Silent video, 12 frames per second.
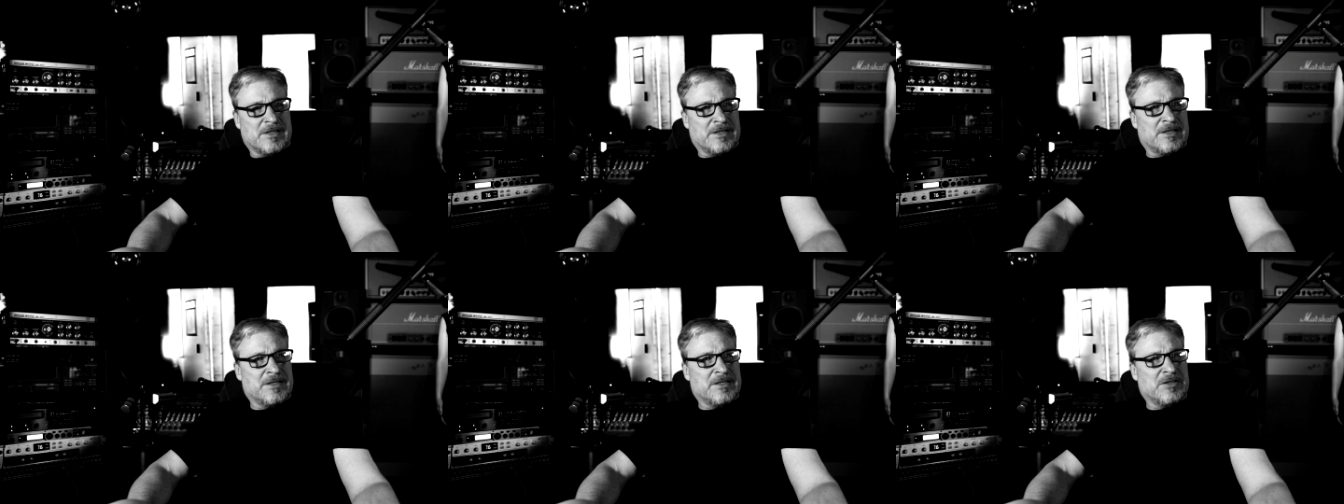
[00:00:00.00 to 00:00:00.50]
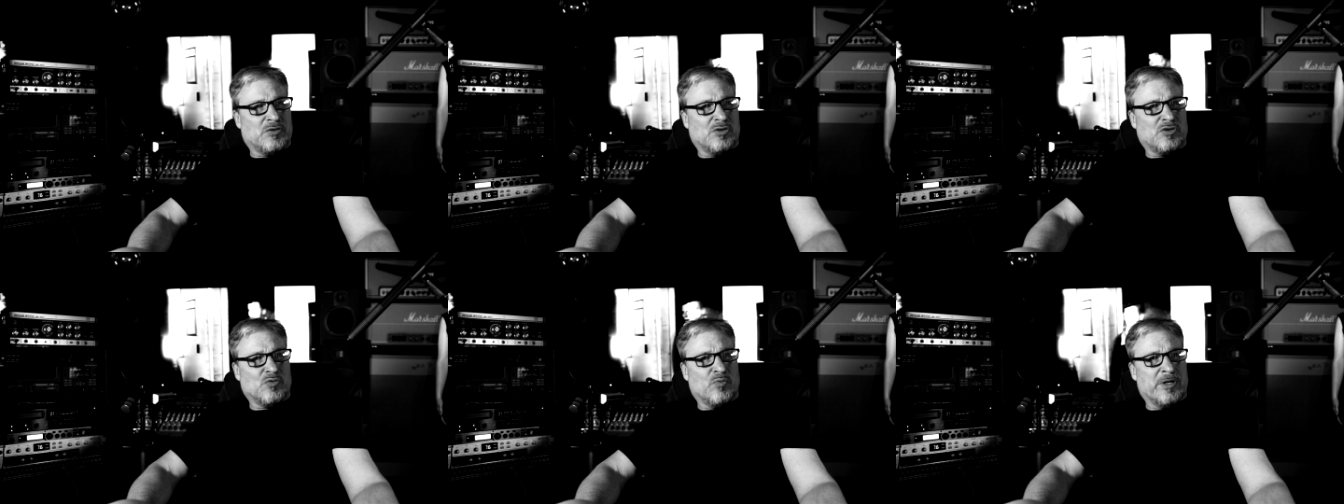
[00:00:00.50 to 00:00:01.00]
And this
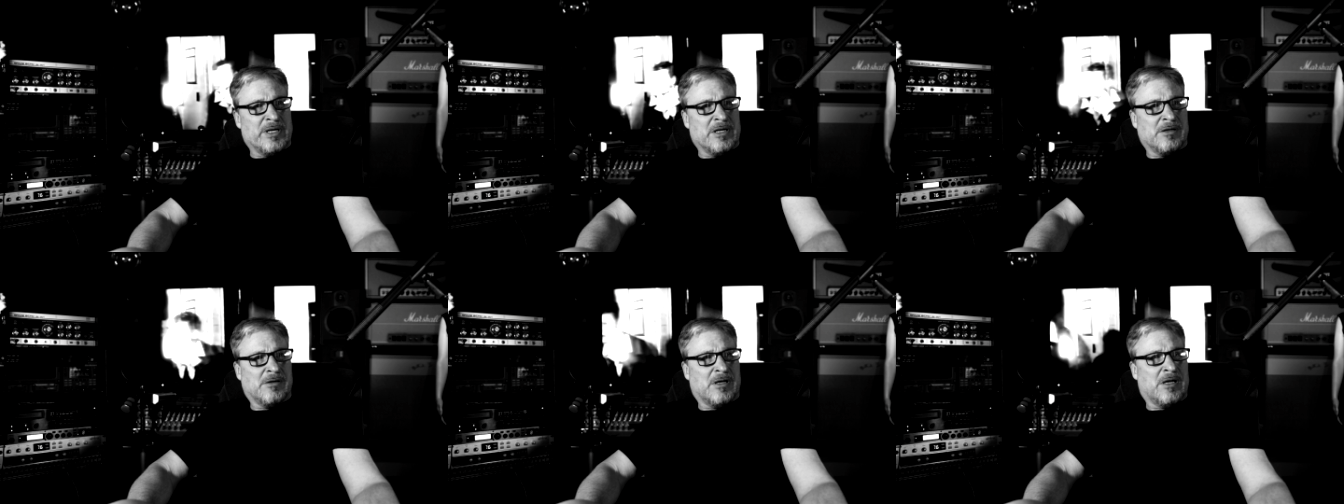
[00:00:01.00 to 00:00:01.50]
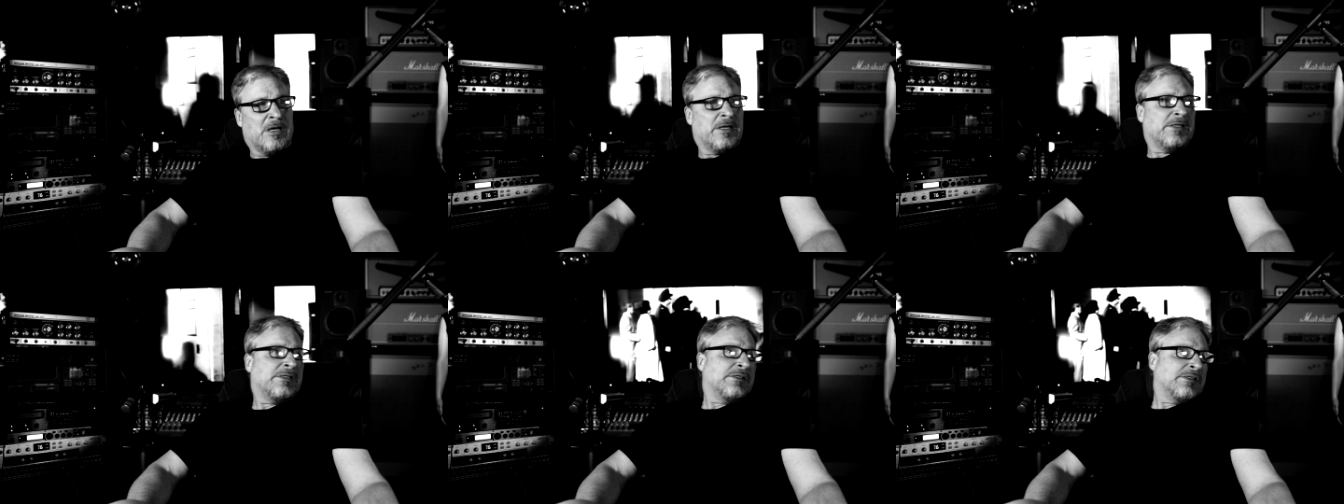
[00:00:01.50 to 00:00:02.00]
is where
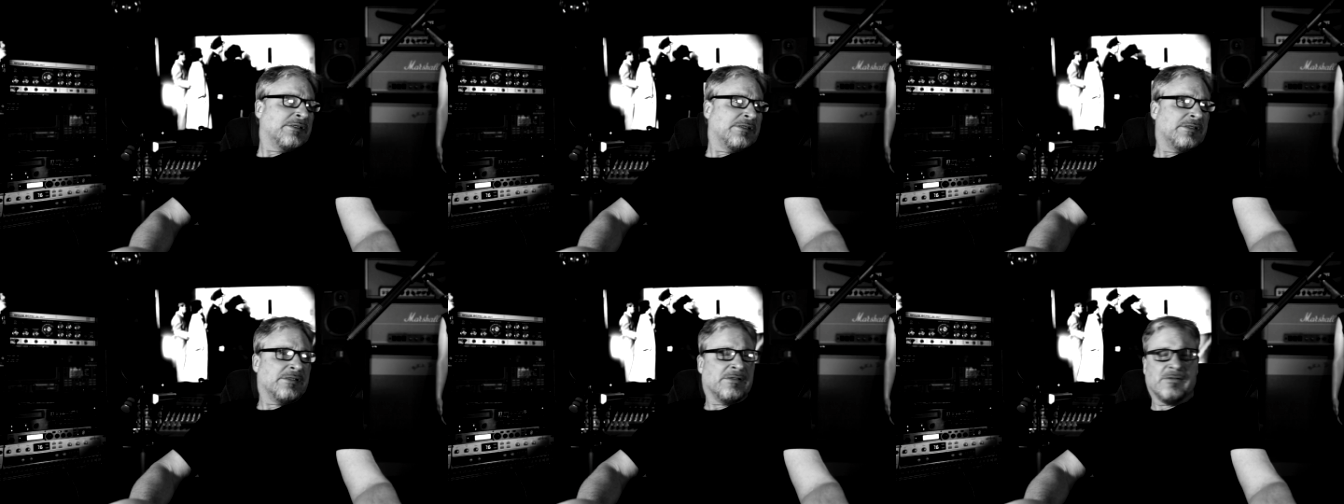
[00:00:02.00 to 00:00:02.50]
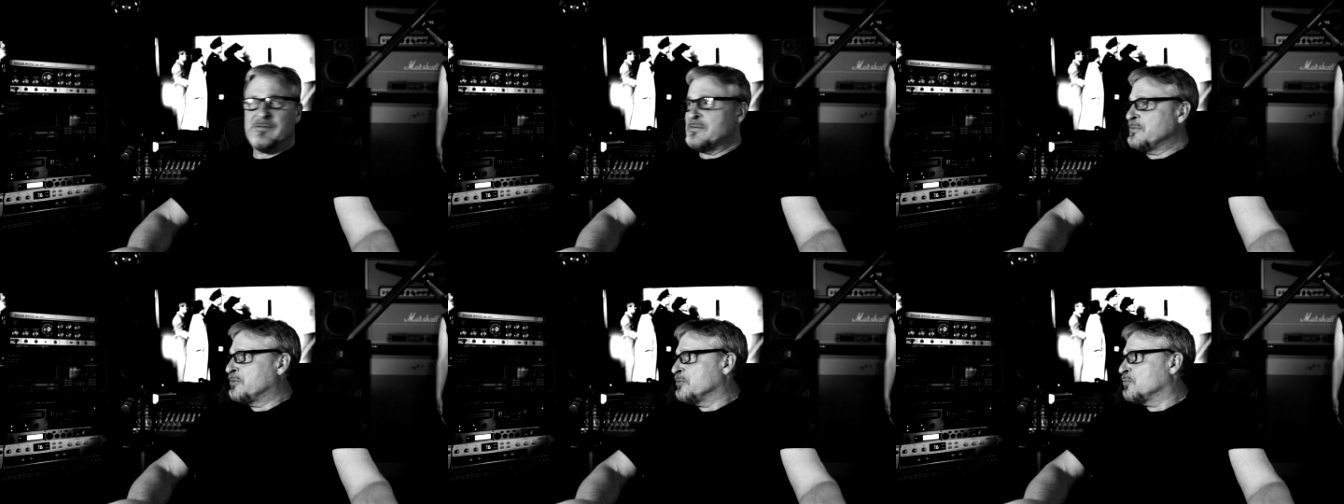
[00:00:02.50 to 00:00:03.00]
I
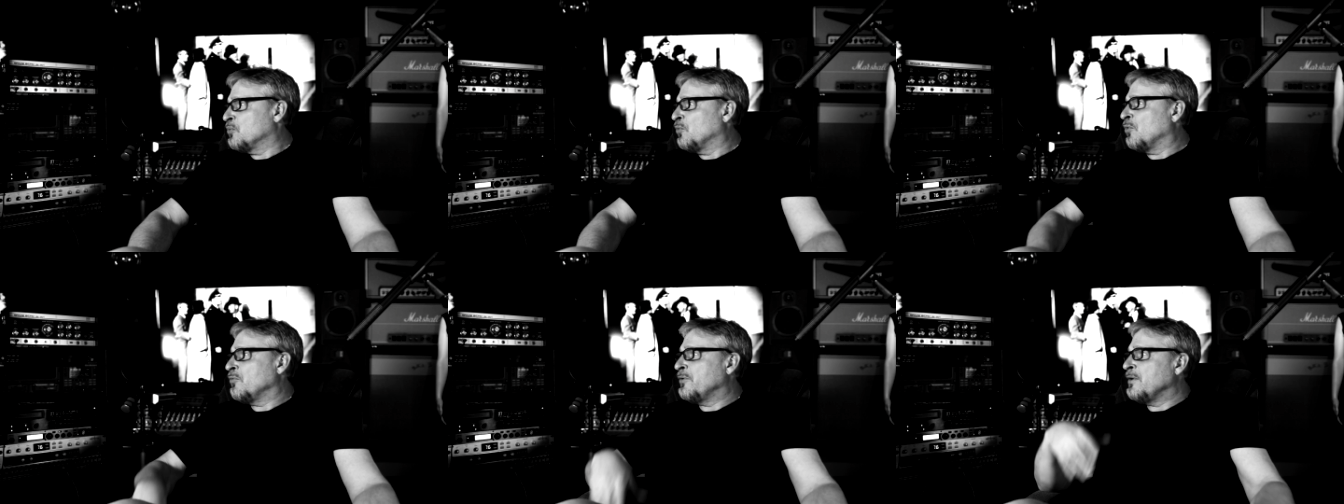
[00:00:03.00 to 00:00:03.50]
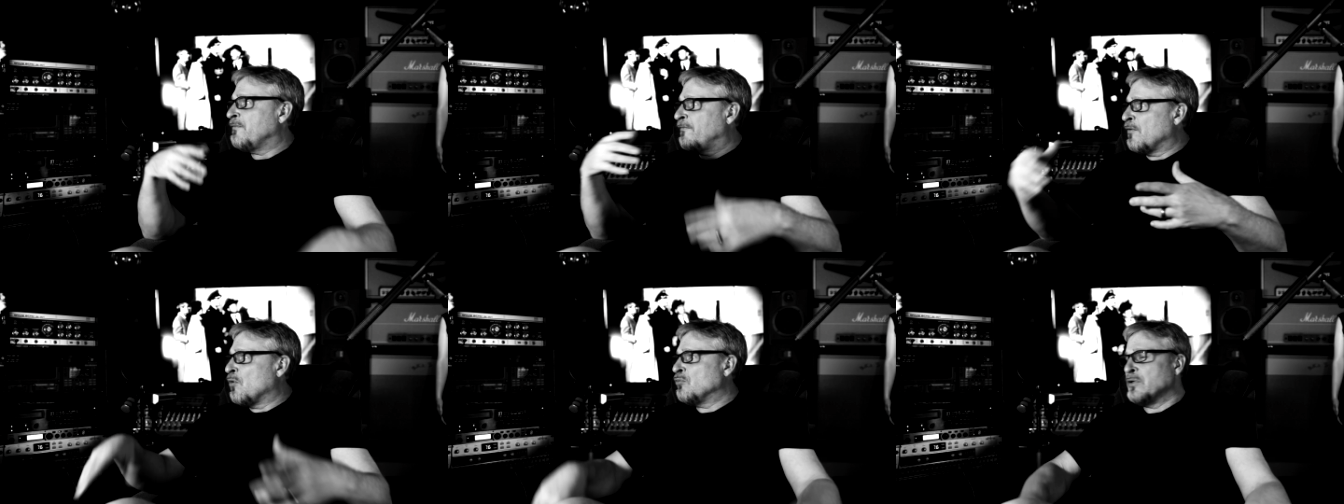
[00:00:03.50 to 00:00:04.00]
do all the
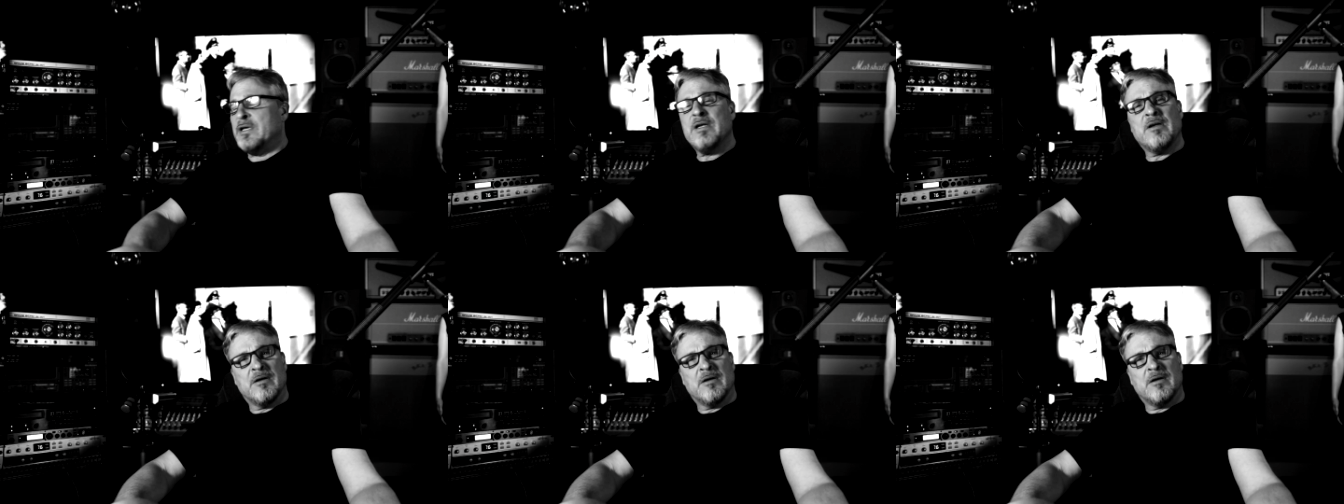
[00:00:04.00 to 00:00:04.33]
Foley